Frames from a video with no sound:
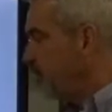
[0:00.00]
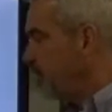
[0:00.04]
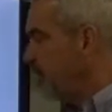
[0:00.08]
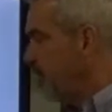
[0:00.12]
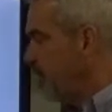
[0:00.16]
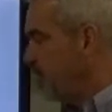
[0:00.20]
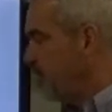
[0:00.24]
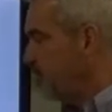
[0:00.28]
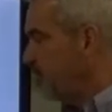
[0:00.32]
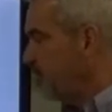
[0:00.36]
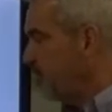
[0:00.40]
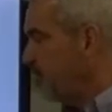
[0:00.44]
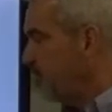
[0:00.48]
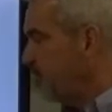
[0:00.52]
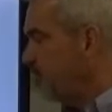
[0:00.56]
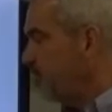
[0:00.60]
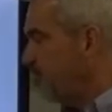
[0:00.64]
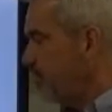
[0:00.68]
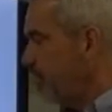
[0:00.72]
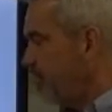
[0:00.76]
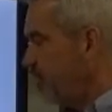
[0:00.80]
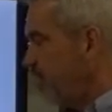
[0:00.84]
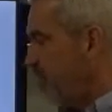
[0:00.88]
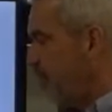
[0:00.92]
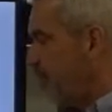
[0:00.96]
symbol.
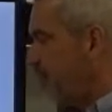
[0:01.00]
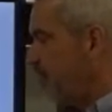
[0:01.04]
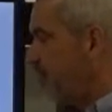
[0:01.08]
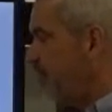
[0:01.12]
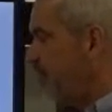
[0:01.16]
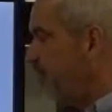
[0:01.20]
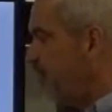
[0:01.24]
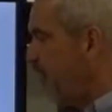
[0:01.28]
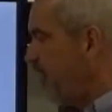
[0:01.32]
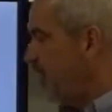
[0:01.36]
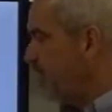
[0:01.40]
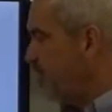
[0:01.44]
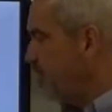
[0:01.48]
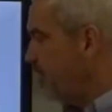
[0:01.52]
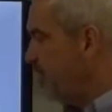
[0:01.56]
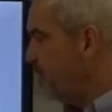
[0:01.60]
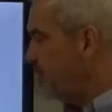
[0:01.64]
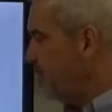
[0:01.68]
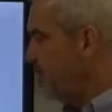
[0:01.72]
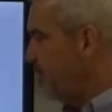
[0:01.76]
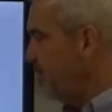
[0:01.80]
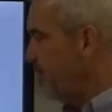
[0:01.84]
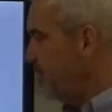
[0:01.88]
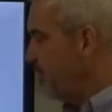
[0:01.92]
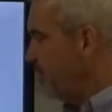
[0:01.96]
All 3
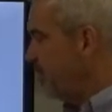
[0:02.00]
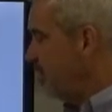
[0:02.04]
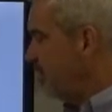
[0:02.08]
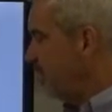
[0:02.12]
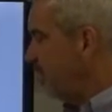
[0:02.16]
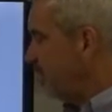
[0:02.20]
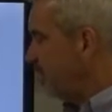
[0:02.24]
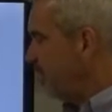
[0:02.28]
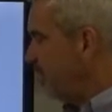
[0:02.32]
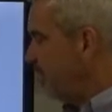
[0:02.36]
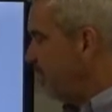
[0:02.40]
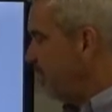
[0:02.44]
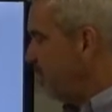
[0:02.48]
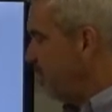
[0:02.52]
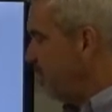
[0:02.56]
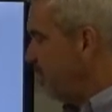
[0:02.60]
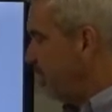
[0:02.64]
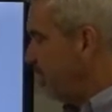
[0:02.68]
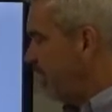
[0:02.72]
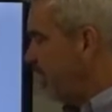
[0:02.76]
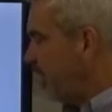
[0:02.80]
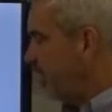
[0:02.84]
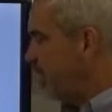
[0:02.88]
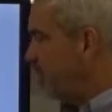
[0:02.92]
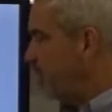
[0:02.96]
phases. They're
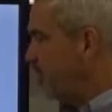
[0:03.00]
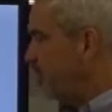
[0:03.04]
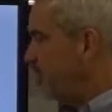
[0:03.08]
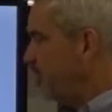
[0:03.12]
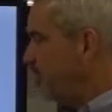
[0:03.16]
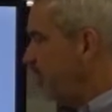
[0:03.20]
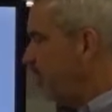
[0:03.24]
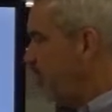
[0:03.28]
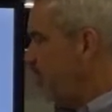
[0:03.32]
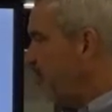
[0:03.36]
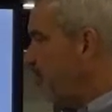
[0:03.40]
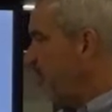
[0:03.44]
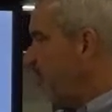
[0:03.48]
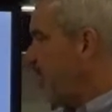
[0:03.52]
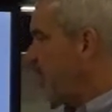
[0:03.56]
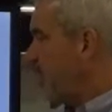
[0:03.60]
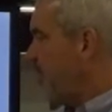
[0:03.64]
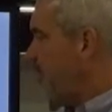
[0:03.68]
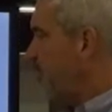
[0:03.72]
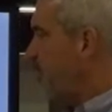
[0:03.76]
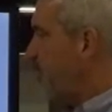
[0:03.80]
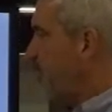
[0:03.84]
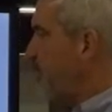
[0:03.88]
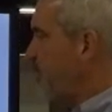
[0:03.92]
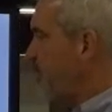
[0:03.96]
interconnected so that when I
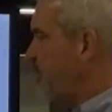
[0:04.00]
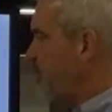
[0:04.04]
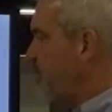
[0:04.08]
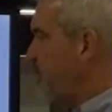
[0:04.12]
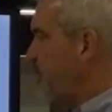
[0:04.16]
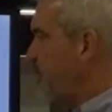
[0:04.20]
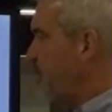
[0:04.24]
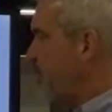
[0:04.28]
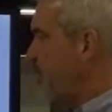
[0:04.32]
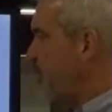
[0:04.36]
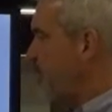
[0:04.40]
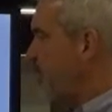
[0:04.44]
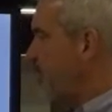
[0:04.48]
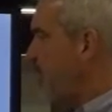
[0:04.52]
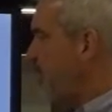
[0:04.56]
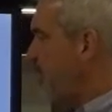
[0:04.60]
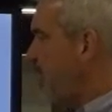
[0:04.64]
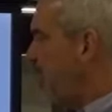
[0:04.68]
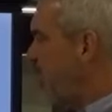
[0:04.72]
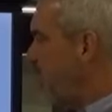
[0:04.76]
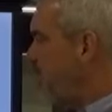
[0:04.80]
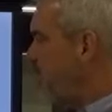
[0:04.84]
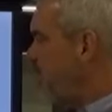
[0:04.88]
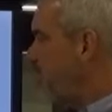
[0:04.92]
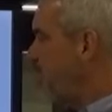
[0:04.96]
throw a circuit breaker
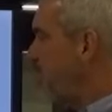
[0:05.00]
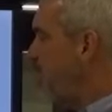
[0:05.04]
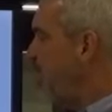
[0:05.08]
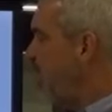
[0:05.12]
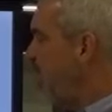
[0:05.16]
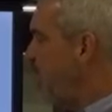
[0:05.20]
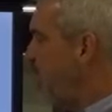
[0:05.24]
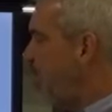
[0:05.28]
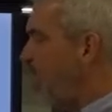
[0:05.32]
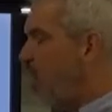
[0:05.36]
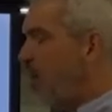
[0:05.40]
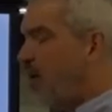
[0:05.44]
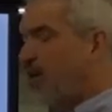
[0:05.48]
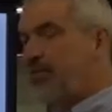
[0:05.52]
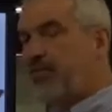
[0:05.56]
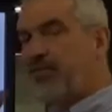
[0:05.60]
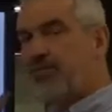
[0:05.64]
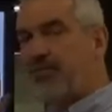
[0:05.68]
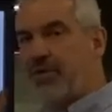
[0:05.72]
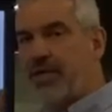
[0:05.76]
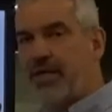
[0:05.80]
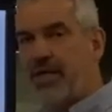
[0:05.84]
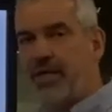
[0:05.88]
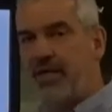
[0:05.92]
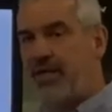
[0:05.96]
handle, all
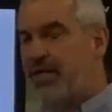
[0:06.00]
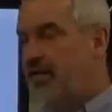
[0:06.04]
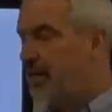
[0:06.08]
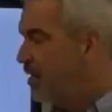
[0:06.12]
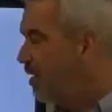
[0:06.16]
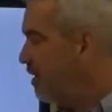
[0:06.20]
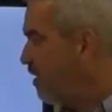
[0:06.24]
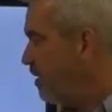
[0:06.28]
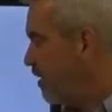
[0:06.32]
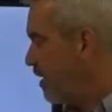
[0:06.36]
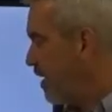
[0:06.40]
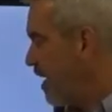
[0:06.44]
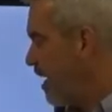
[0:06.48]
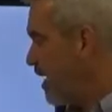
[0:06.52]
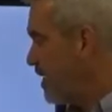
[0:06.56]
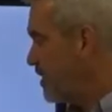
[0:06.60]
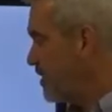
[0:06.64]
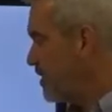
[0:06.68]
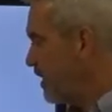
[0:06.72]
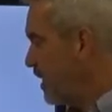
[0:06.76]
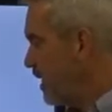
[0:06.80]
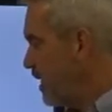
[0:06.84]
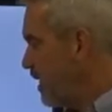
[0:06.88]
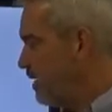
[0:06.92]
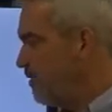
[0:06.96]
3 are
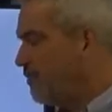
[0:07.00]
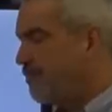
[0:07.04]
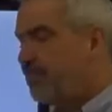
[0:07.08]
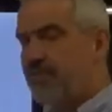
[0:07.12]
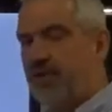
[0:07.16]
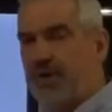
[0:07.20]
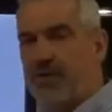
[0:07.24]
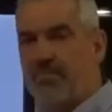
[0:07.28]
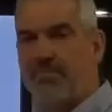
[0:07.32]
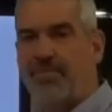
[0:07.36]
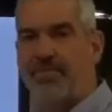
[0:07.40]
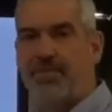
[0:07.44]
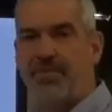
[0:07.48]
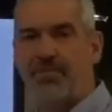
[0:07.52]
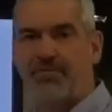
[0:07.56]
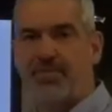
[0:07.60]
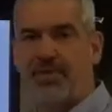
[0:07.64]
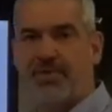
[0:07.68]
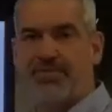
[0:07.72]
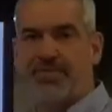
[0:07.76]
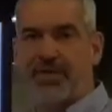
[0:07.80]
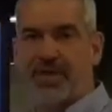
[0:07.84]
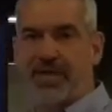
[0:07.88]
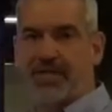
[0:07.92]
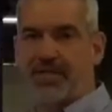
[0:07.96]
isolated from the 3
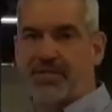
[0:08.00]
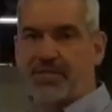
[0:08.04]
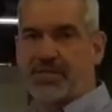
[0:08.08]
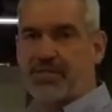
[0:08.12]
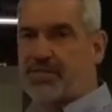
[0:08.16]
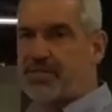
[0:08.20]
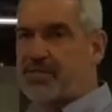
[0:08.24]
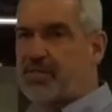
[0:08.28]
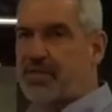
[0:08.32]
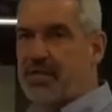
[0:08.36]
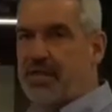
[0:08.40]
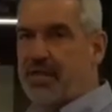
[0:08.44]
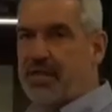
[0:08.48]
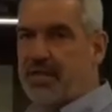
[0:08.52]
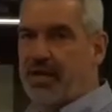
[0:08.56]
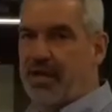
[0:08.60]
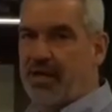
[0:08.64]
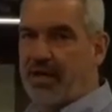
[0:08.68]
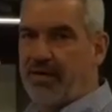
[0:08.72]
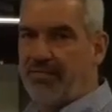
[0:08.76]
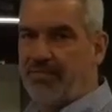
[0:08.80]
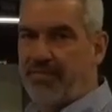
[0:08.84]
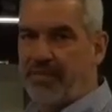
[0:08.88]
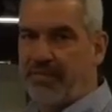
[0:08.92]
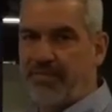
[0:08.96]
phases
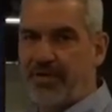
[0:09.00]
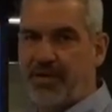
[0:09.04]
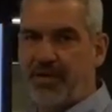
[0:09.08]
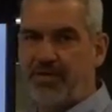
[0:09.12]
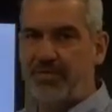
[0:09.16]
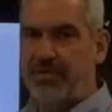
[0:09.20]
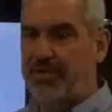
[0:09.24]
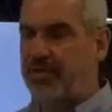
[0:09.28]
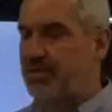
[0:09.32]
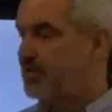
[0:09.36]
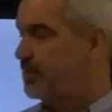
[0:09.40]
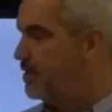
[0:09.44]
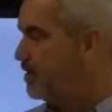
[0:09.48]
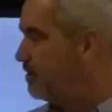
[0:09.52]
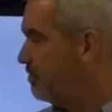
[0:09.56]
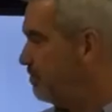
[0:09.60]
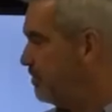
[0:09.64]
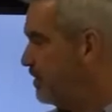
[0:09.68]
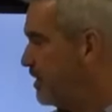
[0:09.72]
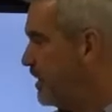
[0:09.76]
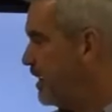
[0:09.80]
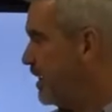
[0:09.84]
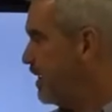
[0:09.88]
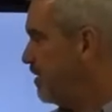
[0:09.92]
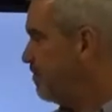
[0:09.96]
of the voltage.
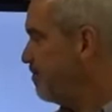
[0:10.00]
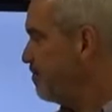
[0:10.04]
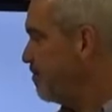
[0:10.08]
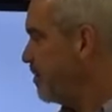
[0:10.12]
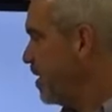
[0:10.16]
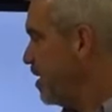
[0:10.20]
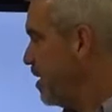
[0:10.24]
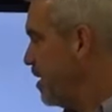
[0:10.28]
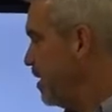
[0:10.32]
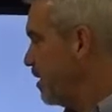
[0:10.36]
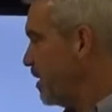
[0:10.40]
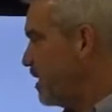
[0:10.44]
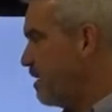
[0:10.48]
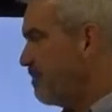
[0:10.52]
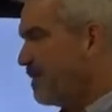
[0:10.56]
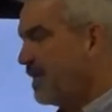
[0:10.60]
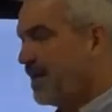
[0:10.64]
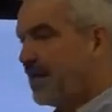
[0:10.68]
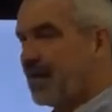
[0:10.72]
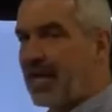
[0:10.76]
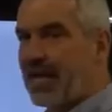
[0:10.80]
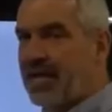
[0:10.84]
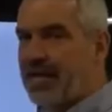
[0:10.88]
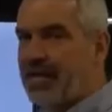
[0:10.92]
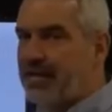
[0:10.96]
Okay, come in a
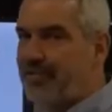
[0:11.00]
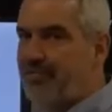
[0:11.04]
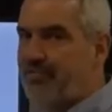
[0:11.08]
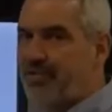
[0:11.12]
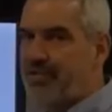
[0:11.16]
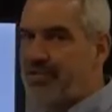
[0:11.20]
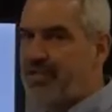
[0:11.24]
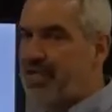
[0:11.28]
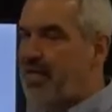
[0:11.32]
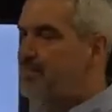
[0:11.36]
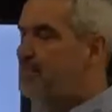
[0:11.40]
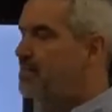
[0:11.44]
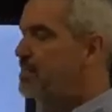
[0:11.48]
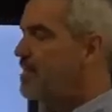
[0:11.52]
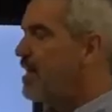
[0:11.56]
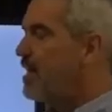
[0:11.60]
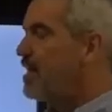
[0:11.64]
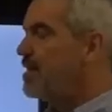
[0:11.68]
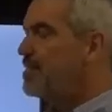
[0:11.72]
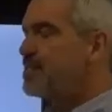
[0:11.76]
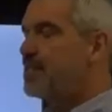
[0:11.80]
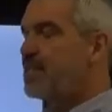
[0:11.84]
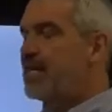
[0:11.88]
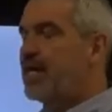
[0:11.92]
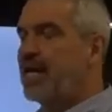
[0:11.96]
lot of different shape,
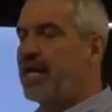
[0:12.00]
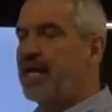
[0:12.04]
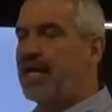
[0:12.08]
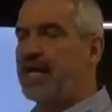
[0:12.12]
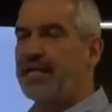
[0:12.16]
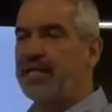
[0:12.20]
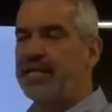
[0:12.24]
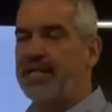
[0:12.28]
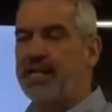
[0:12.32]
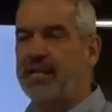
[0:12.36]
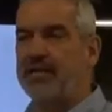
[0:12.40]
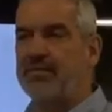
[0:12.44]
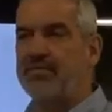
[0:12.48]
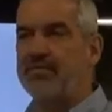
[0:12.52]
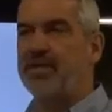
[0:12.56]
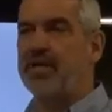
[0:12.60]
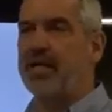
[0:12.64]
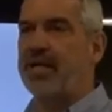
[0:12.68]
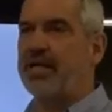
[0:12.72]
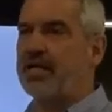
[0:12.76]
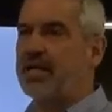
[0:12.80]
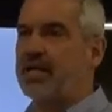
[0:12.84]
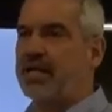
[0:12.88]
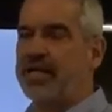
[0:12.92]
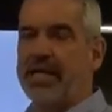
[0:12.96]
size, and they
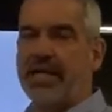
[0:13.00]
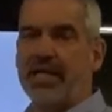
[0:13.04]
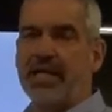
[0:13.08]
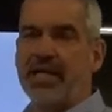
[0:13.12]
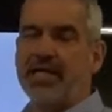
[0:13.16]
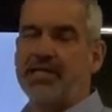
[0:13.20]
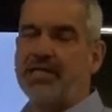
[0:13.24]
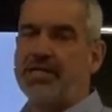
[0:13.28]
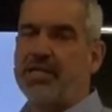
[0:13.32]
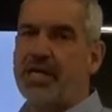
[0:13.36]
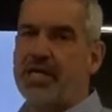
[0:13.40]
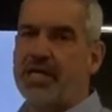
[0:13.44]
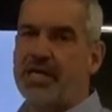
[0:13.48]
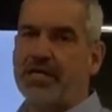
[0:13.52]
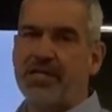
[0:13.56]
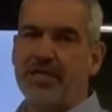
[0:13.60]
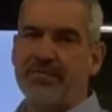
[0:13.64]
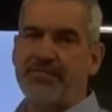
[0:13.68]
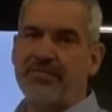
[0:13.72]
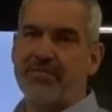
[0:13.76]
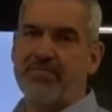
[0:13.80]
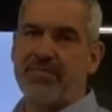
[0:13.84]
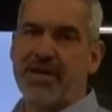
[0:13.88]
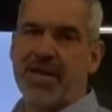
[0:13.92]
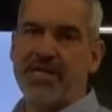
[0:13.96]
again a ton of
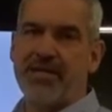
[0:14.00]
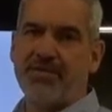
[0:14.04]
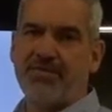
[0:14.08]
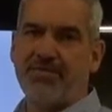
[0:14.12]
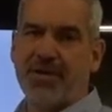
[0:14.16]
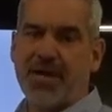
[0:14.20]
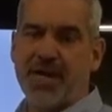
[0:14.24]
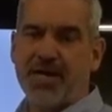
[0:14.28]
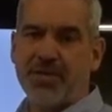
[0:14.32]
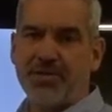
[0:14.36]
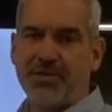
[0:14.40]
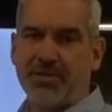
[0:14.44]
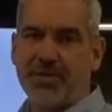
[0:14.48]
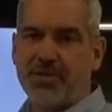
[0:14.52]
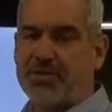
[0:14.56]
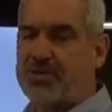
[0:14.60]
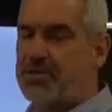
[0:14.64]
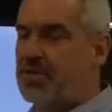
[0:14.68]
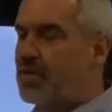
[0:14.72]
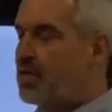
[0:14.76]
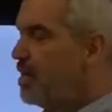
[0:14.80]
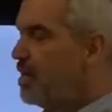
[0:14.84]
different manufacturers